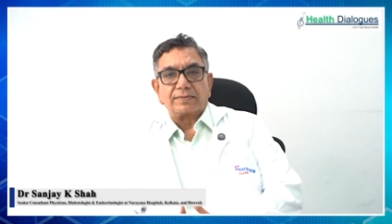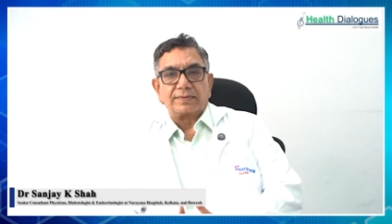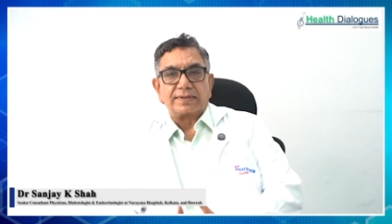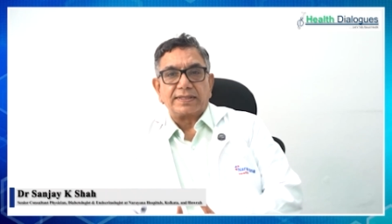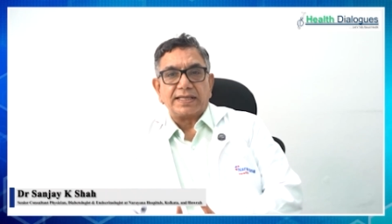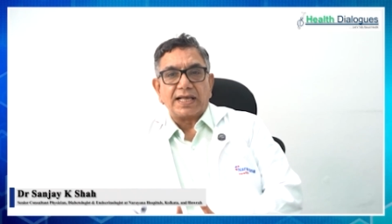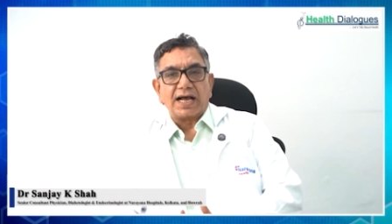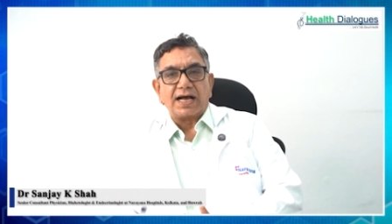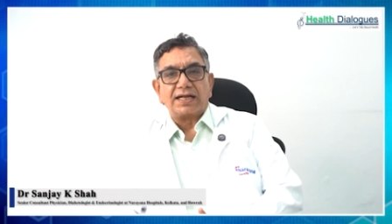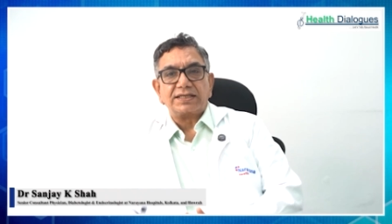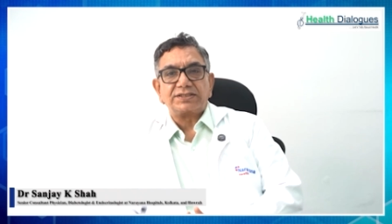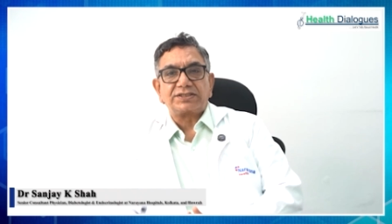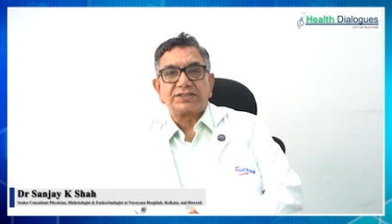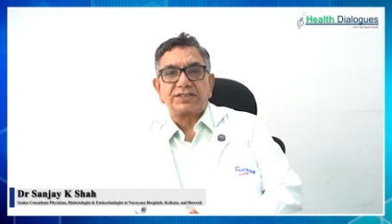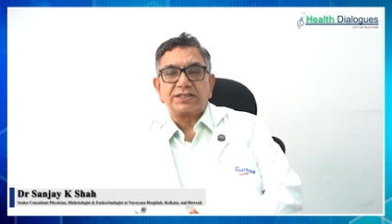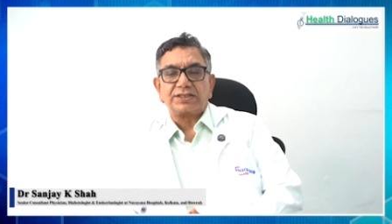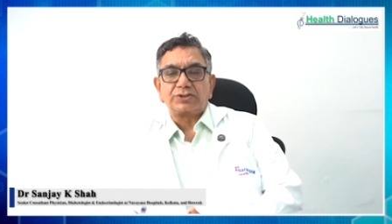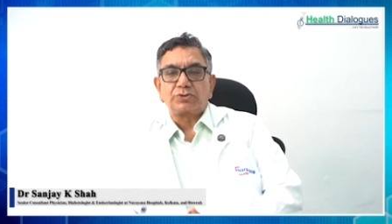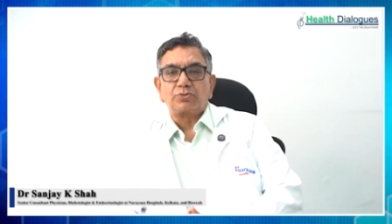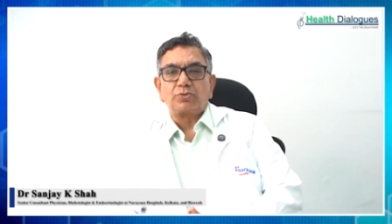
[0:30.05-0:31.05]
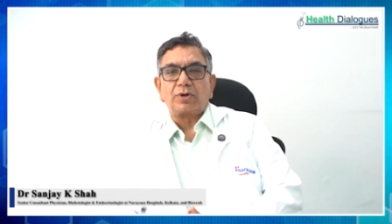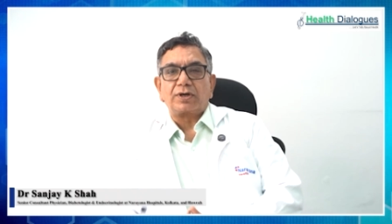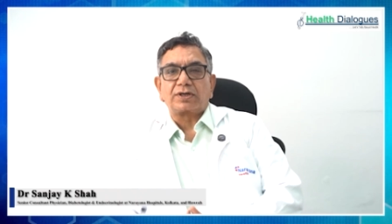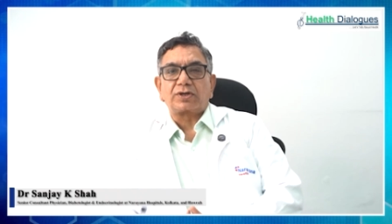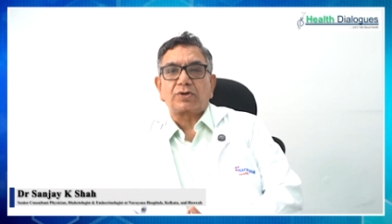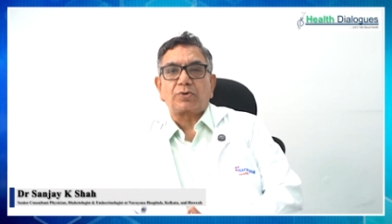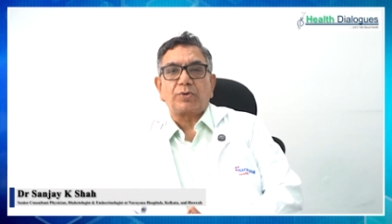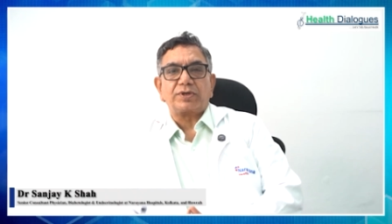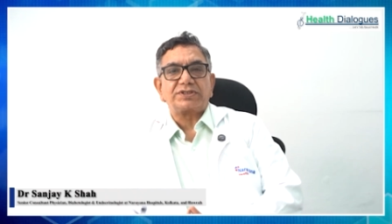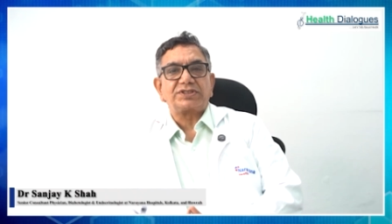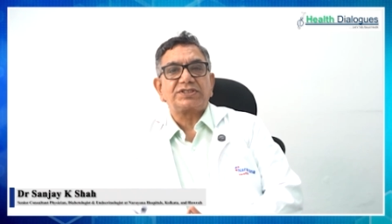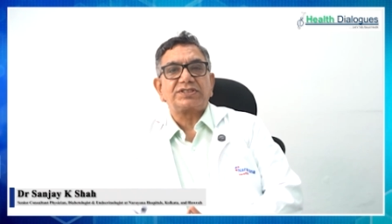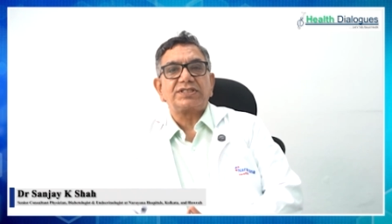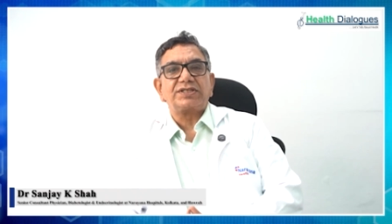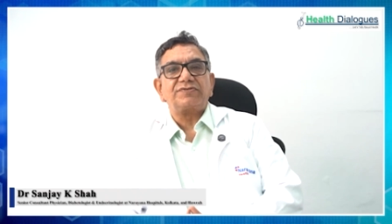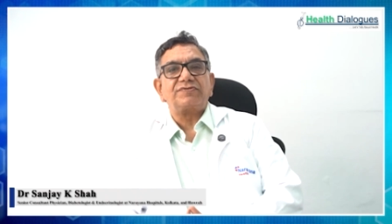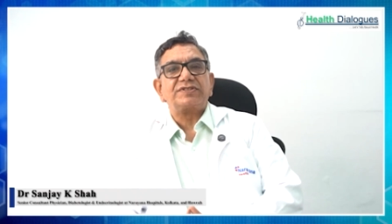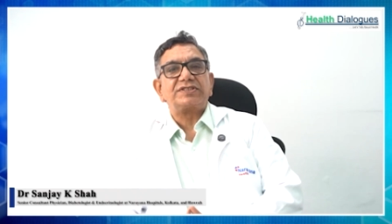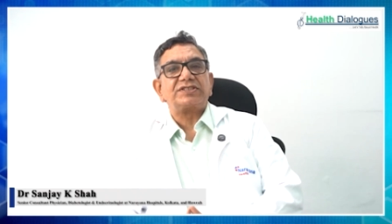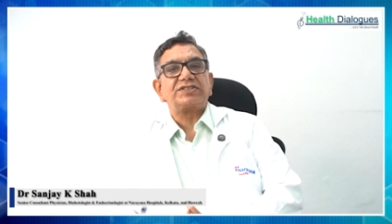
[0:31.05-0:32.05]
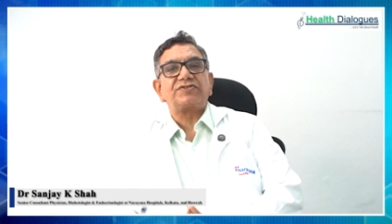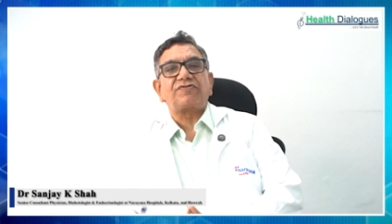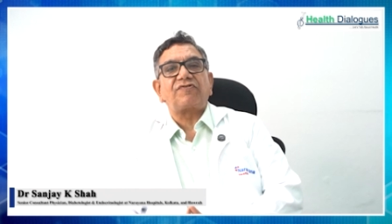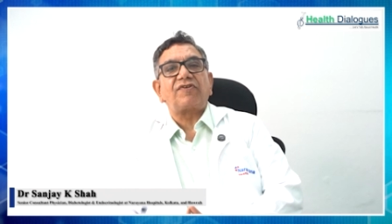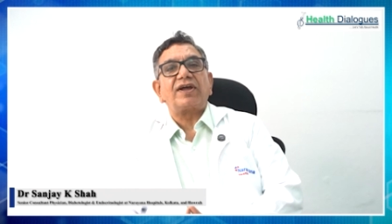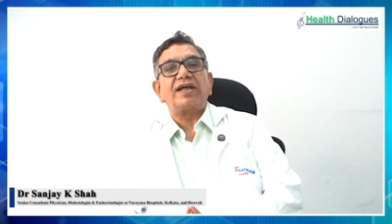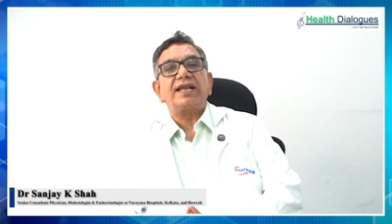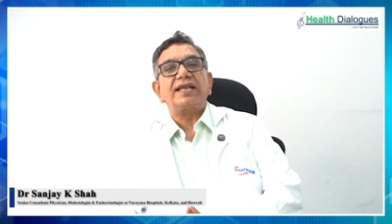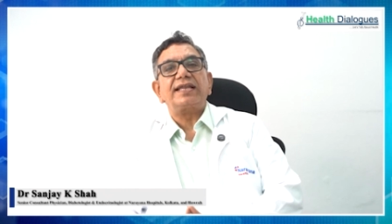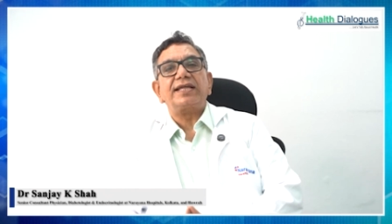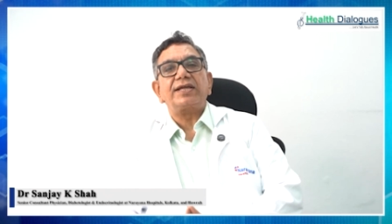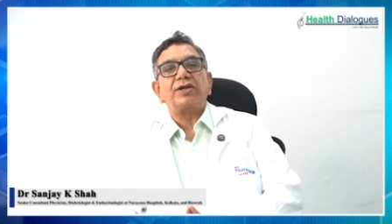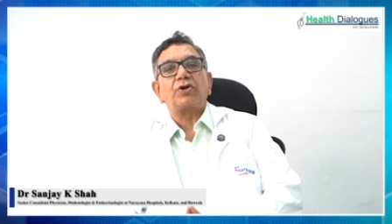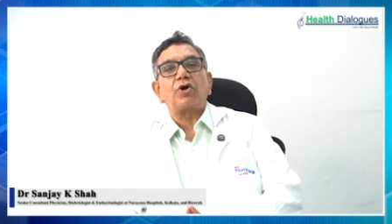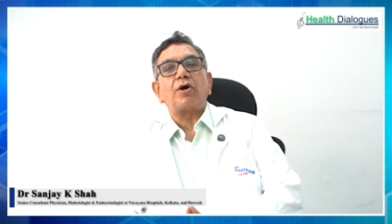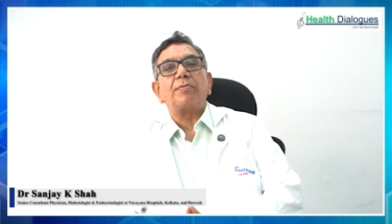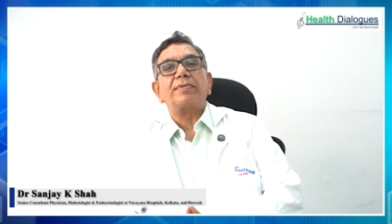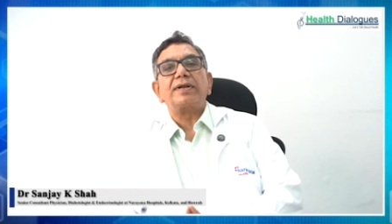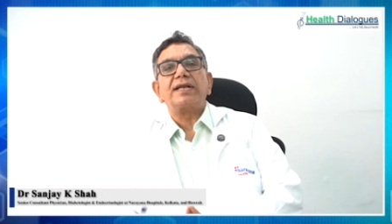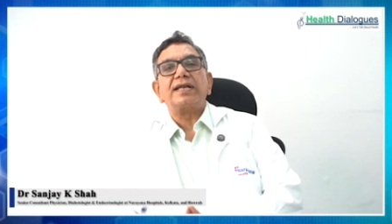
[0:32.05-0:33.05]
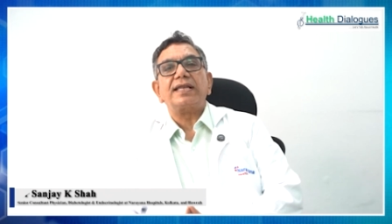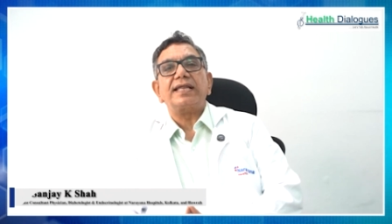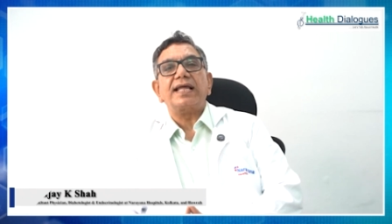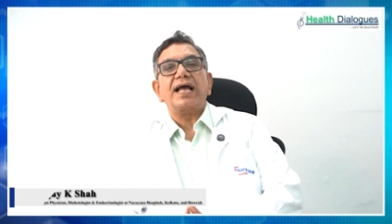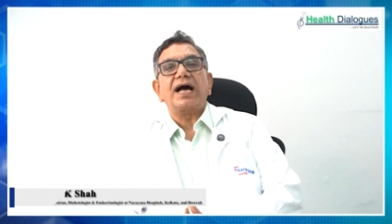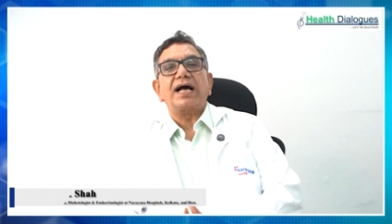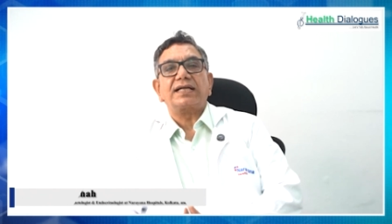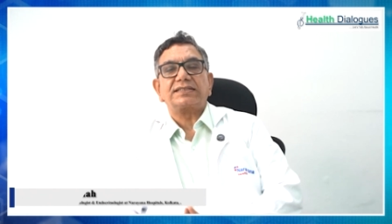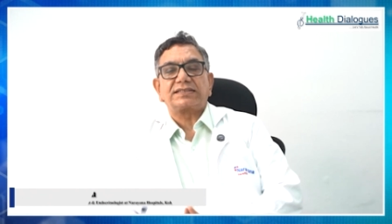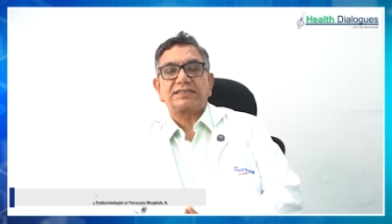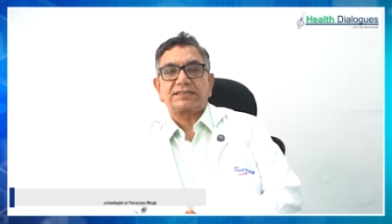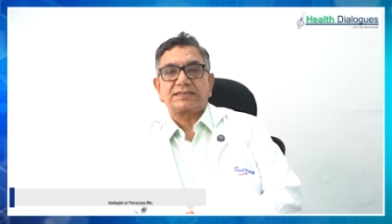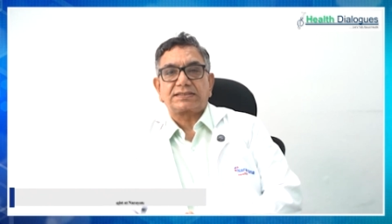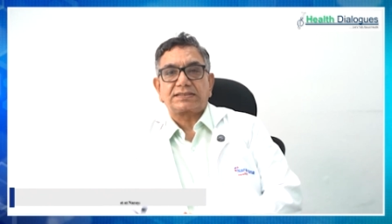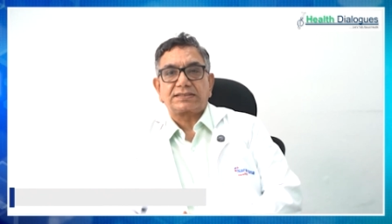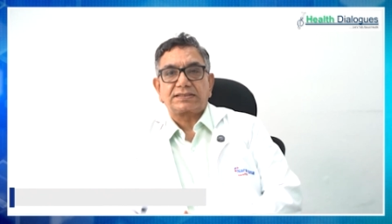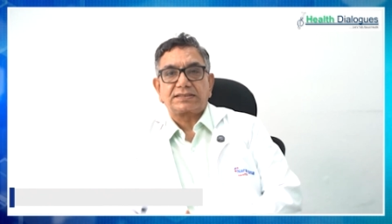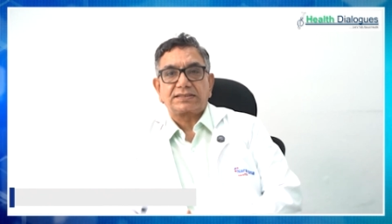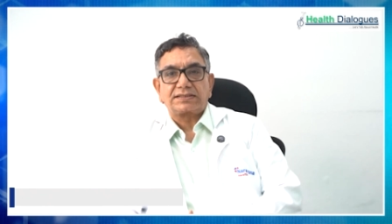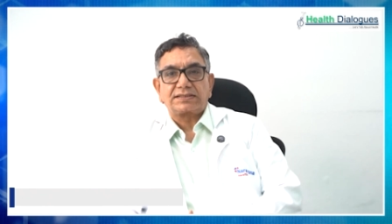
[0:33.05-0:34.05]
the answer to a question which is fairly commonly asked.